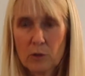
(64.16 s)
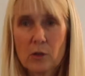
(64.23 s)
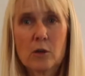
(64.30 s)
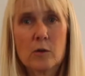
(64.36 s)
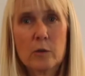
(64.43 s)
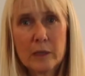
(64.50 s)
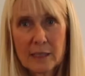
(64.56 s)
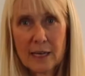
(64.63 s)
you're
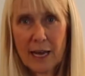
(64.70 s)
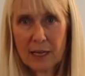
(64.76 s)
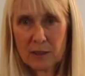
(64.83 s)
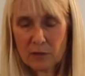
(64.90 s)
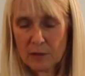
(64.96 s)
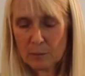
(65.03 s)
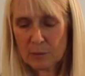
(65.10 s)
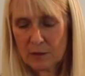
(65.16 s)
going to
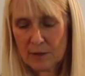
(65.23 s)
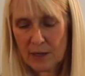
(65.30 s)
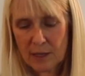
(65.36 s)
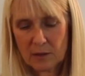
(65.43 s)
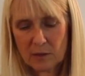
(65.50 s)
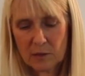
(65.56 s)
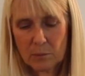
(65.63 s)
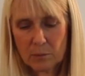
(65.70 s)
ask them to
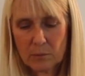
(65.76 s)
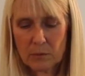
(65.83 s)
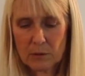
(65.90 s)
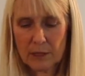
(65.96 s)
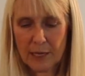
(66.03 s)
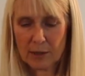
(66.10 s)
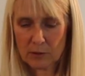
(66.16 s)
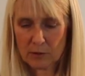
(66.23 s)
take some
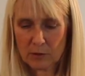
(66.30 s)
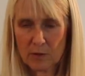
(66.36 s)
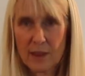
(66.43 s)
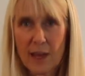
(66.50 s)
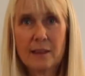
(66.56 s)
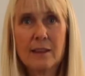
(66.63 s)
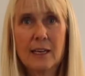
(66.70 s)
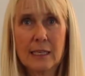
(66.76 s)
letters
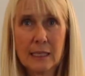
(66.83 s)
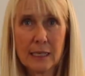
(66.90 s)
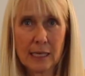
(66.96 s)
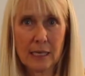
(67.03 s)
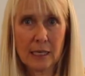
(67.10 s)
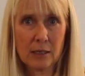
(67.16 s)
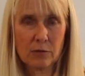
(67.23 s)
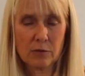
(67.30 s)
that they
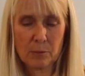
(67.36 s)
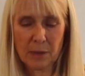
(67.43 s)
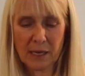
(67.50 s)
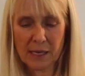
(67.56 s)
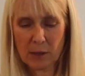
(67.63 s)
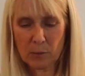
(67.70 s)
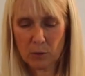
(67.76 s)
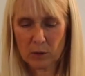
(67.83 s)
need for
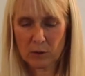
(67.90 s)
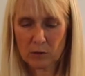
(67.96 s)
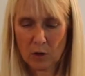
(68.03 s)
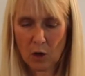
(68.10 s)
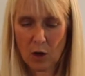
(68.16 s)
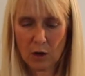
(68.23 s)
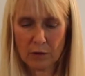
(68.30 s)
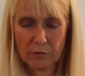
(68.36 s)
making words
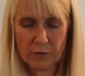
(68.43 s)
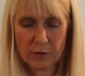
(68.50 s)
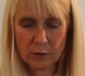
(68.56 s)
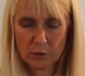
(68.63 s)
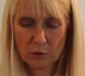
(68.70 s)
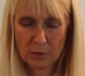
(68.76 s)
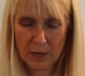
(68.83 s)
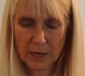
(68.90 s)
off
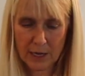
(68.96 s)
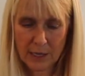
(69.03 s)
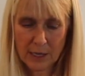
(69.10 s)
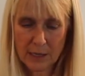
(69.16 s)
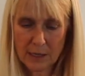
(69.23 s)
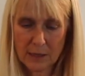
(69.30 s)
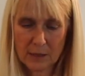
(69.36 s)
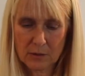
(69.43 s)
their
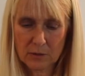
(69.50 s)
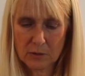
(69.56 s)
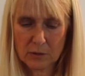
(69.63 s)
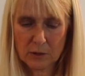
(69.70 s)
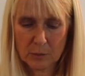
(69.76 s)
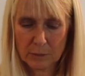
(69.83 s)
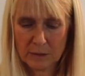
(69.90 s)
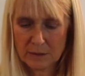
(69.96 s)
tray. So
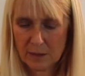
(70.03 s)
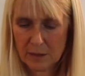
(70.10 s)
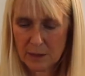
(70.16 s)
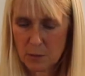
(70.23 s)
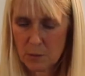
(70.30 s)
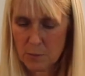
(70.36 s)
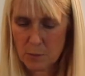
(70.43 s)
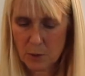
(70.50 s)
you'll be
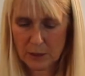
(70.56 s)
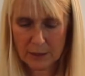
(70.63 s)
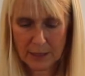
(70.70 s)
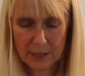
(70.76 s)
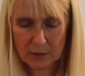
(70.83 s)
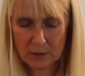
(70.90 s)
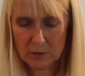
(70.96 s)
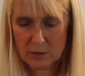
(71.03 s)
telling them what
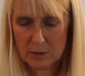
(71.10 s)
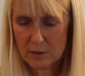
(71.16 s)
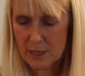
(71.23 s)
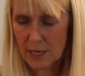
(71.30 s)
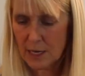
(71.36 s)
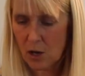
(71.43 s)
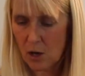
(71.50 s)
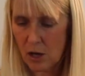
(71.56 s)
letters to
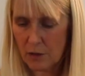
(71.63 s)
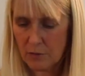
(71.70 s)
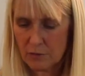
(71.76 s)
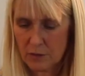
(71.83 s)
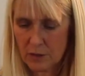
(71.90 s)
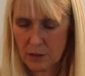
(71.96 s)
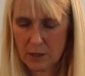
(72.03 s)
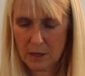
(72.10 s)
take
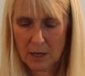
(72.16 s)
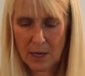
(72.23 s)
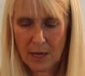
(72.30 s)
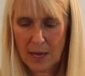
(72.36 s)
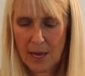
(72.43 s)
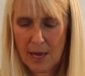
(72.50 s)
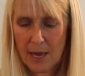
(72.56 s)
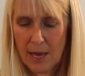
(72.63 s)
off.
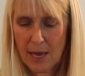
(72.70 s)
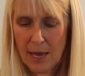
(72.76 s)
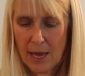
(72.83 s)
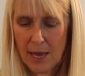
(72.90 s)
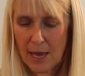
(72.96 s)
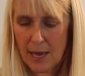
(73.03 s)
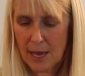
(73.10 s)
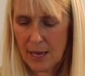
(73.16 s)

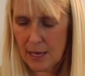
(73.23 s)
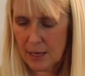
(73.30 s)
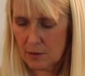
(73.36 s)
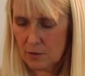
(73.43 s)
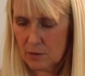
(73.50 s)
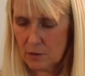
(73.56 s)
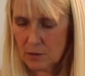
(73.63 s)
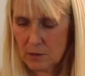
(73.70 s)

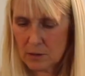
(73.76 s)
And